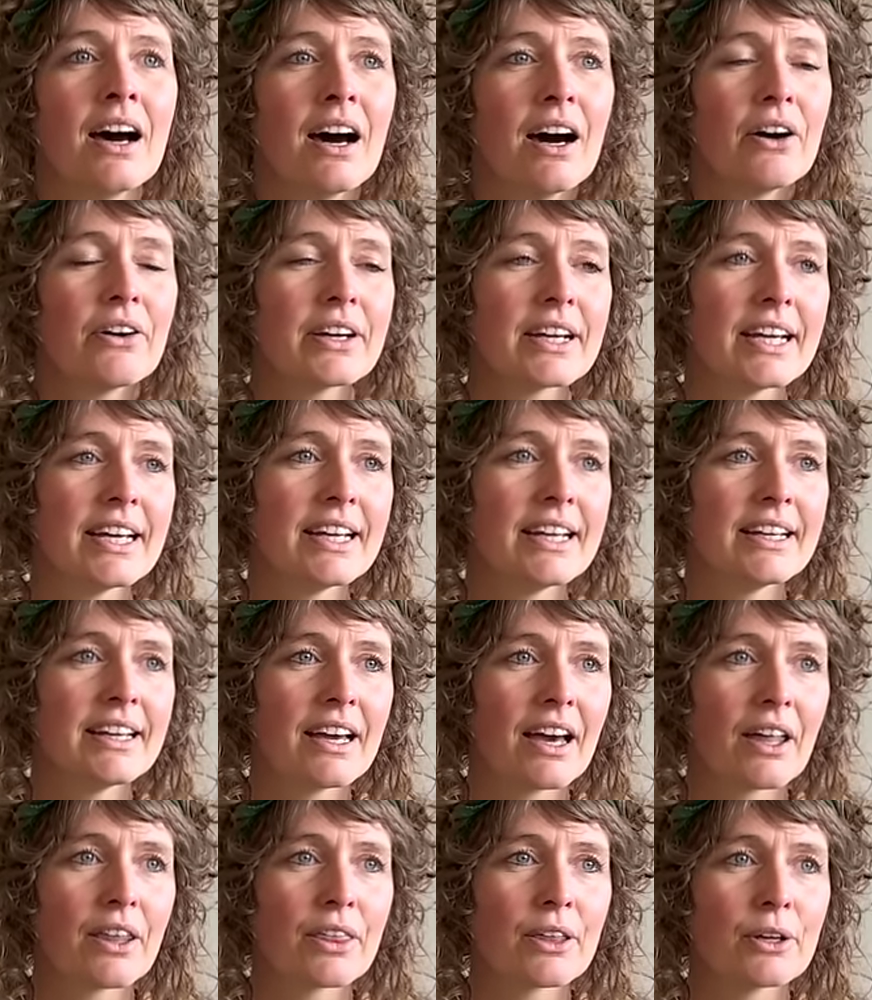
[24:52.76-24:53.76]
okay,
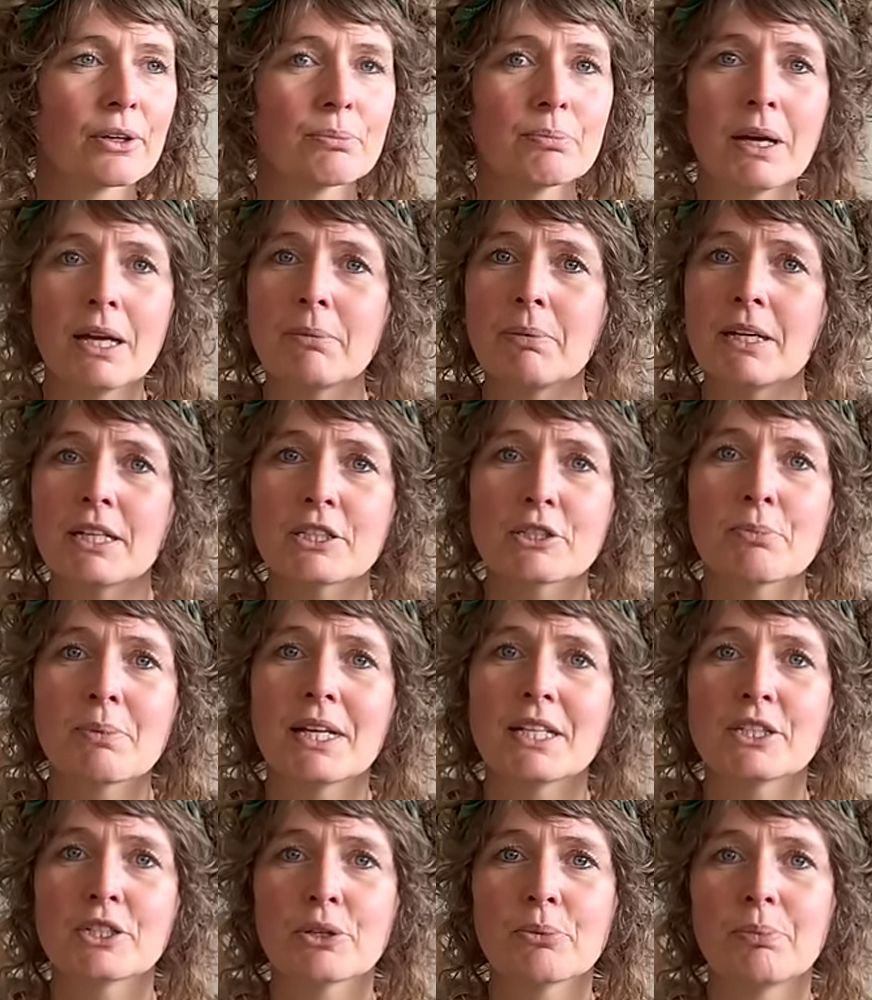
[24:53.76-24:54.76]
I thought maybe it's
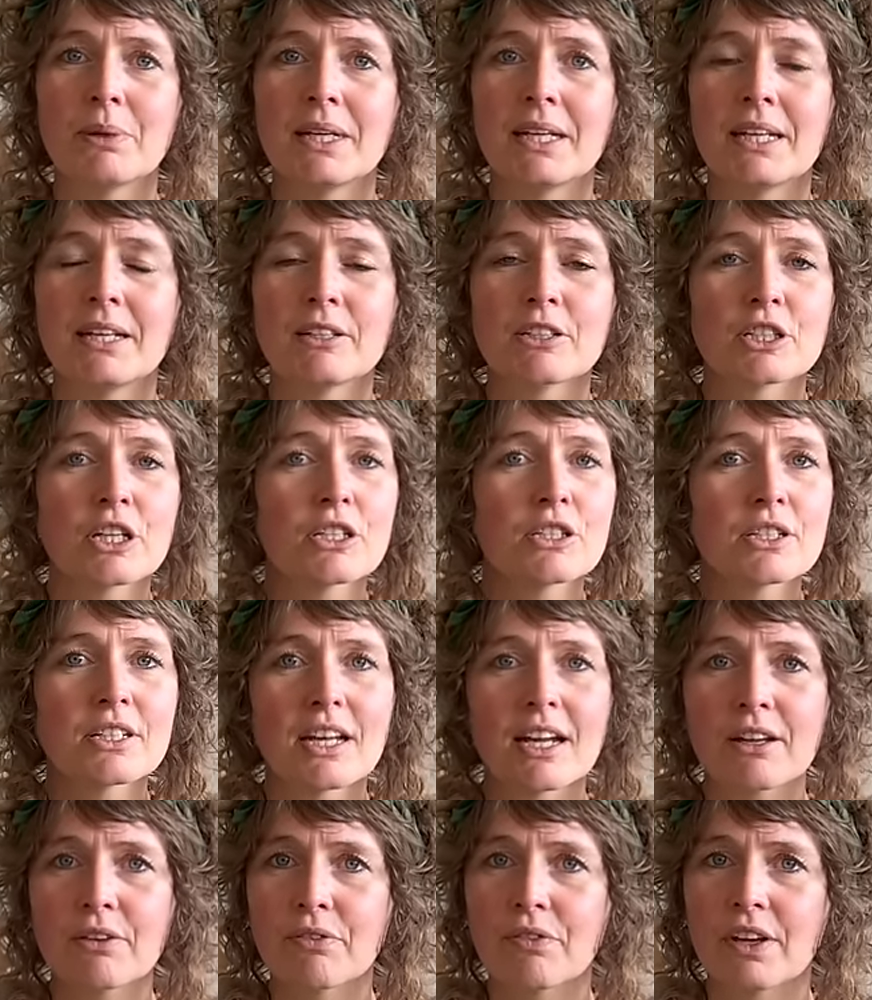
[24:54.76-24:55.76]
meant to be. Just
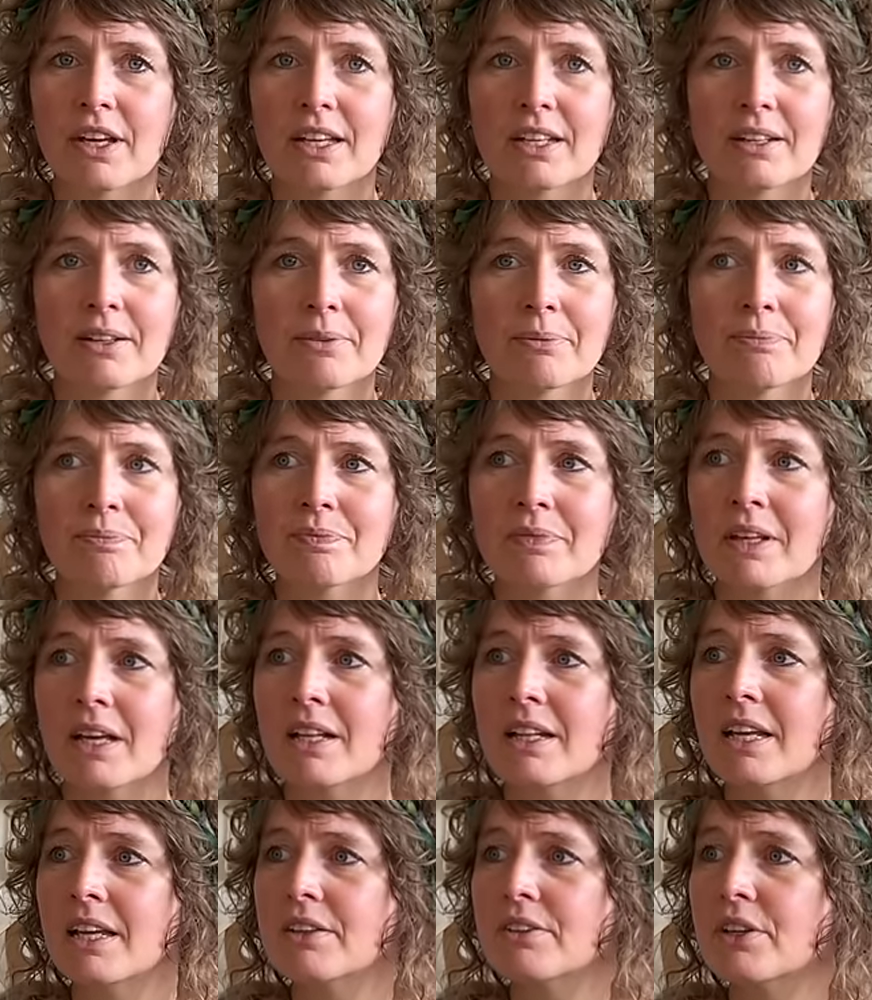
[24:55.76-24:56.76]
dive in.
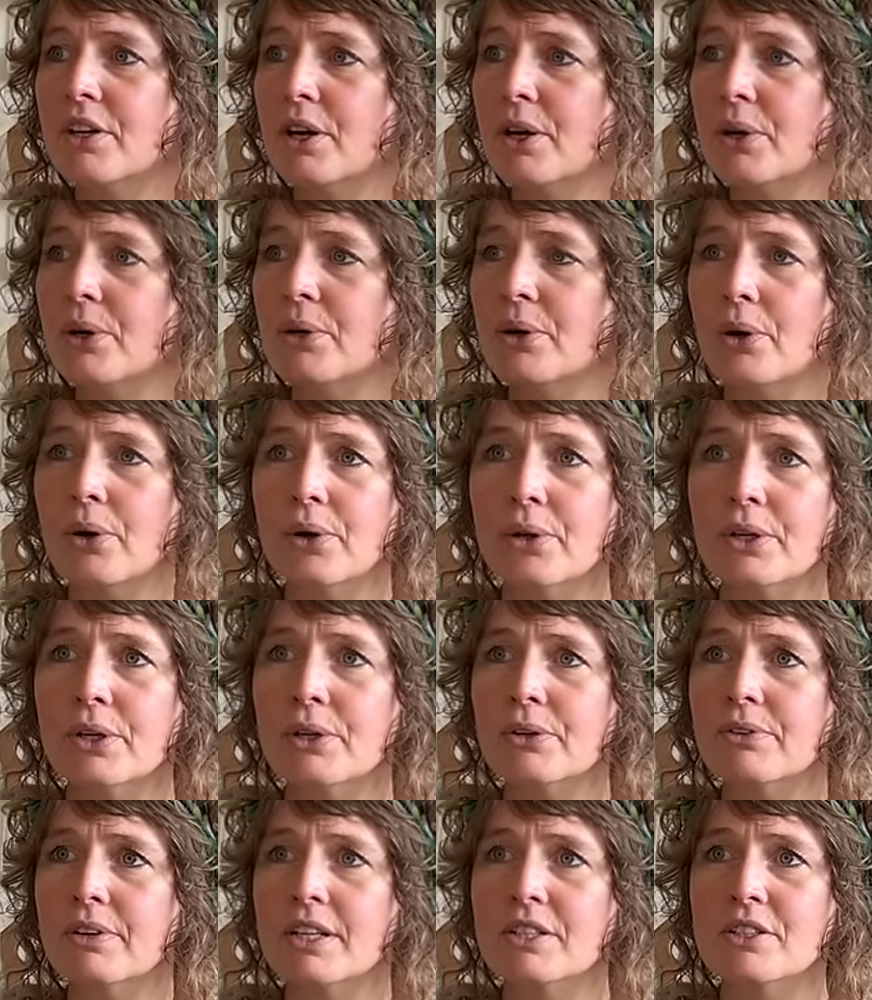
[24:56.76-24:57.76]
Let go all
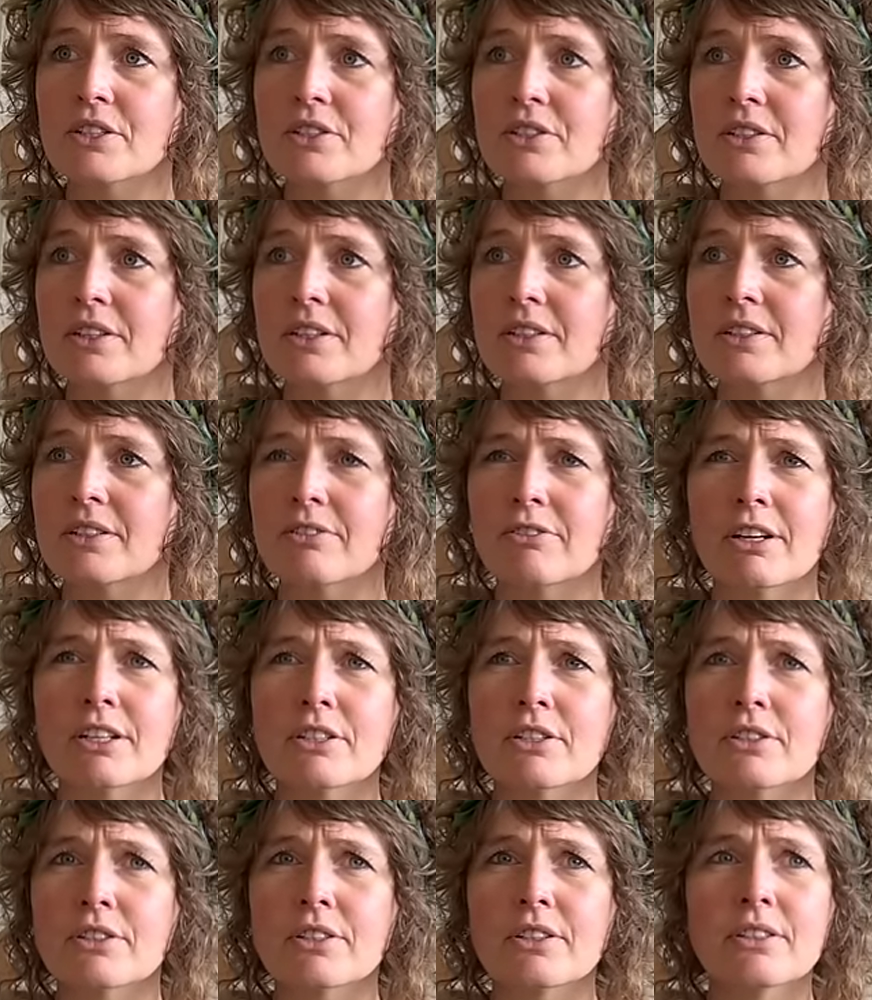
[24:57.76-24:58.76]
your
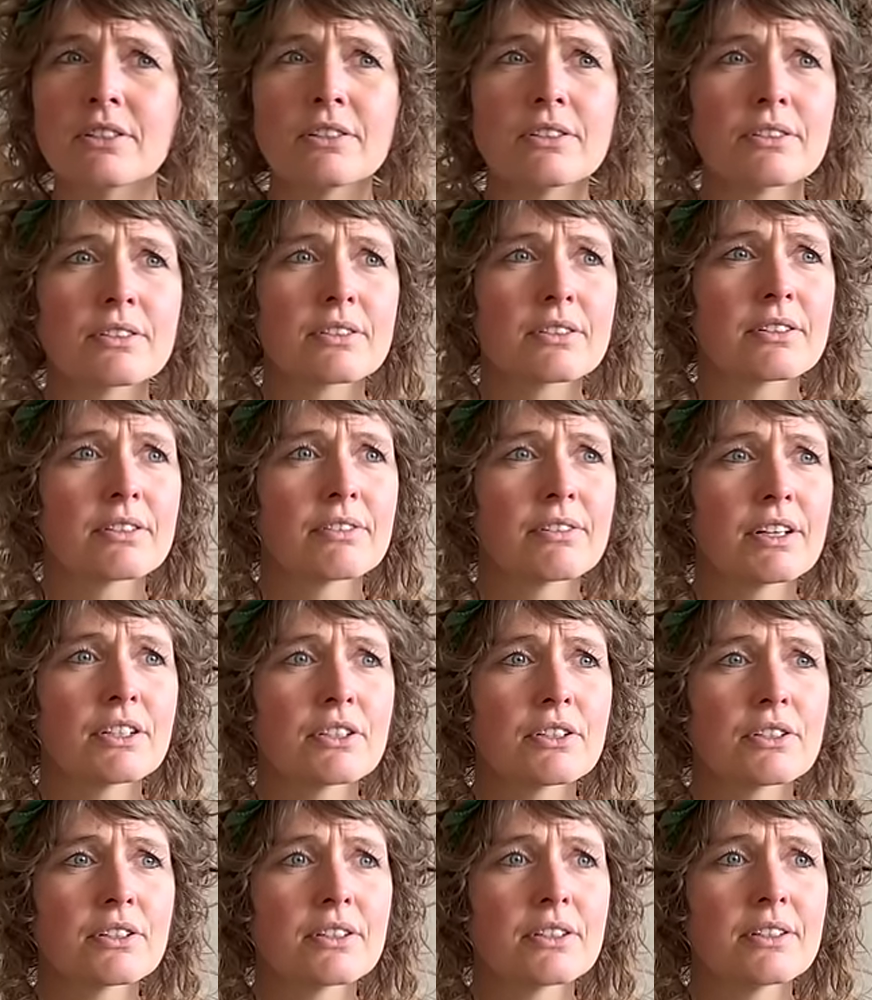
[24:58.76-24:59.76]
resistance.
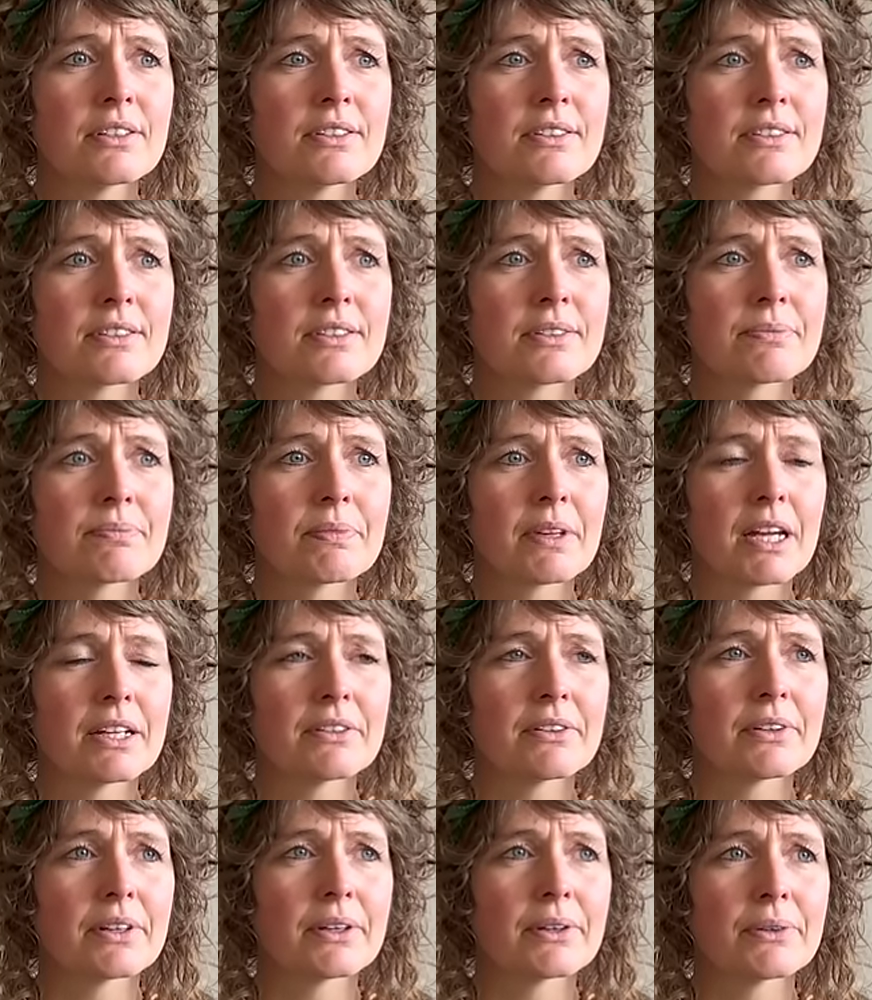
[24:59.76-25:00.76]
I
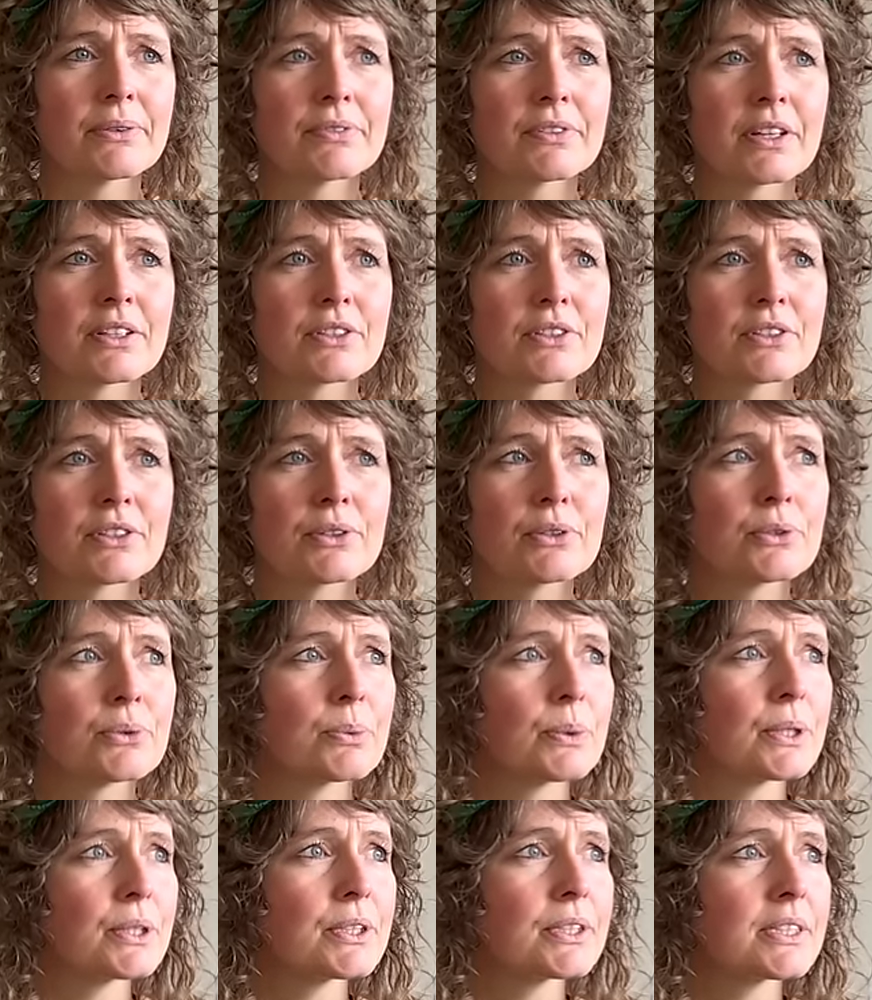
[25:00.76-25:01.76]
don't know if that's the good
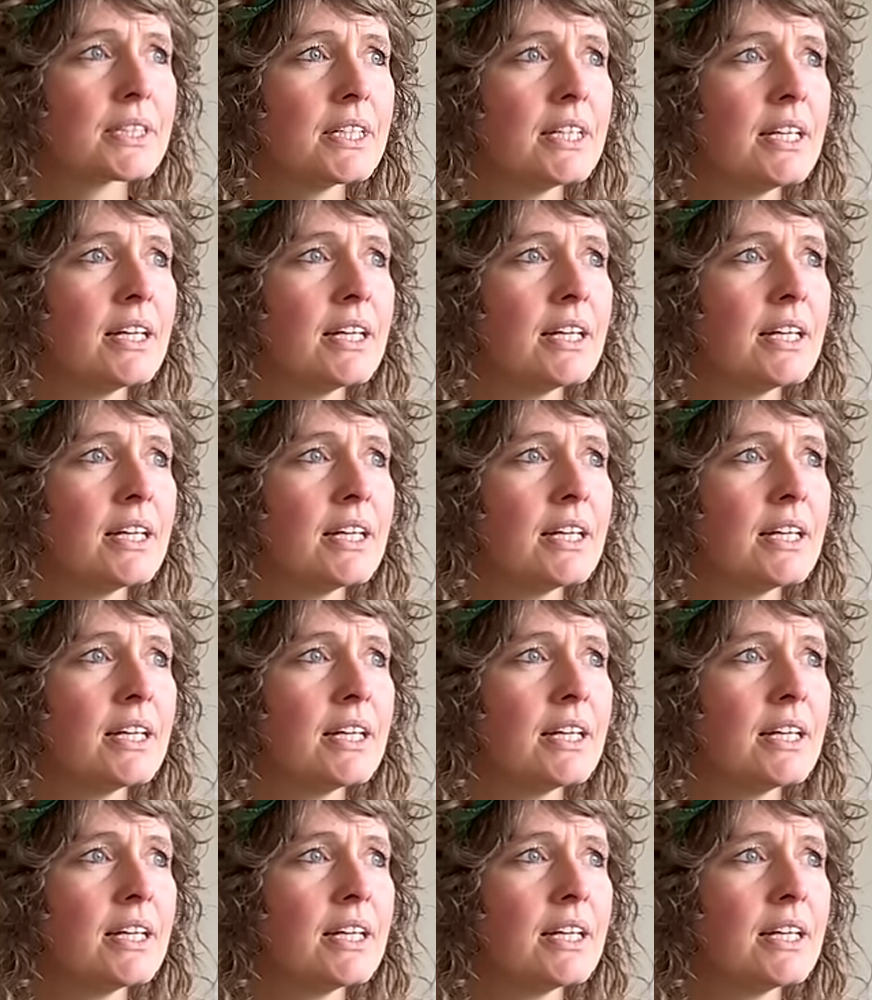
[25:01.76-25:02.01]
word.